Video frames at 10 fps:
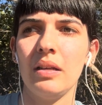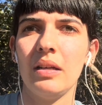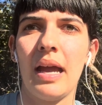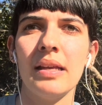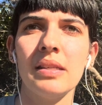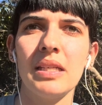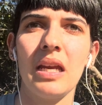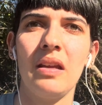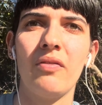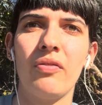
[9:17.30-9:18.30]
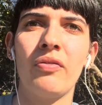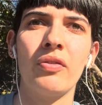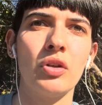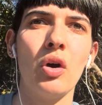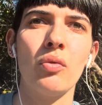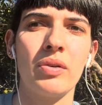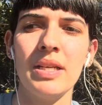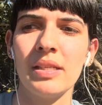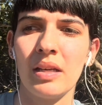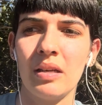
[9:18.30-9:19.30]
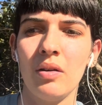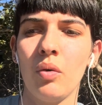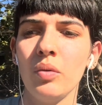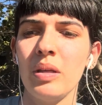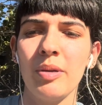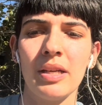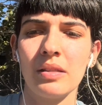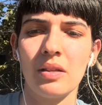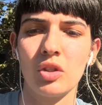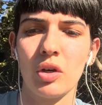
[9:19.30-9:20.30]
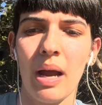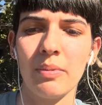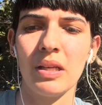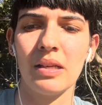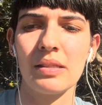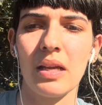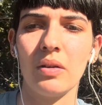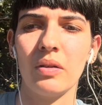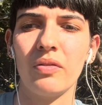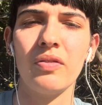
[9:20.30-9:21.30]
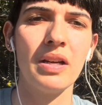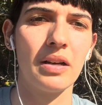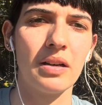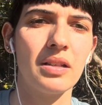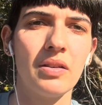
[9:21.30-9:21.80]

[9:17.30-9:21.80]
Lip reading: hesitating for no reason, only because they're trapped in a cycle of fear.